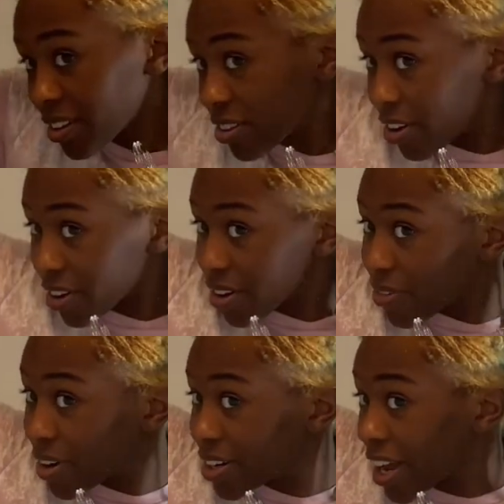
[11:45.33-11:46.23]
Look,
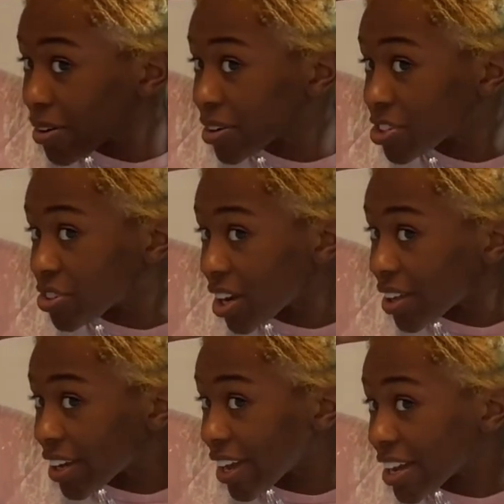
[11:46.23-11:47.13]
one day I'm gonna try
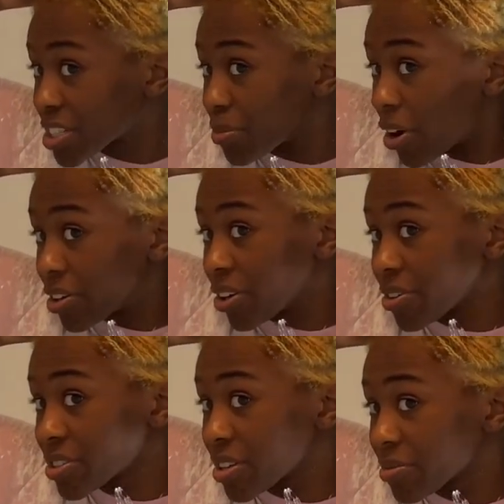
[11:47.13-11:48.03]
like Ex Mondo
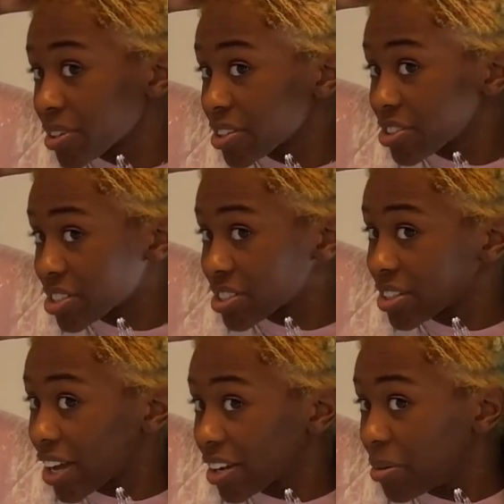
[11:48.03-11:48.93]
or something, just
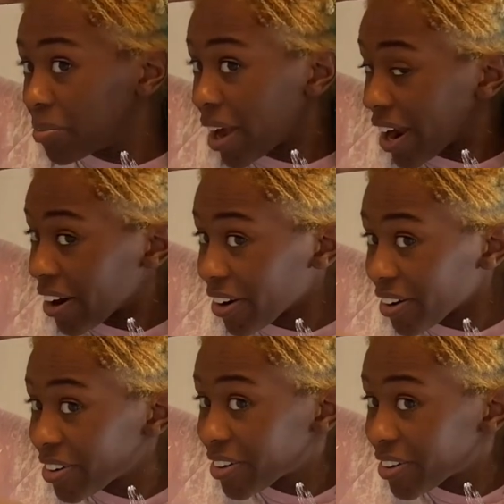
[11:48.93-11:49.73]
like compare.